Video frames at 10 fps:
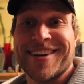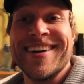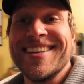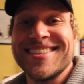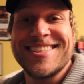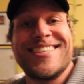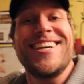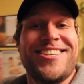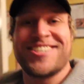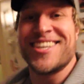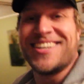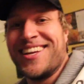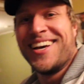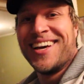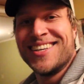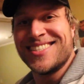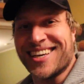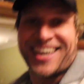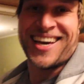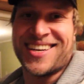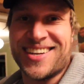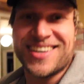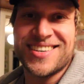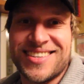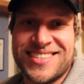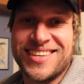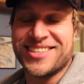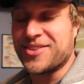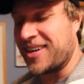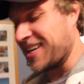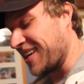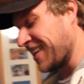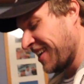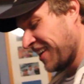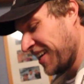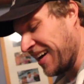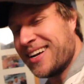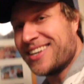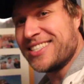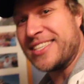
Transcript: Transition to Canada. That's right. Uh, I don't know. I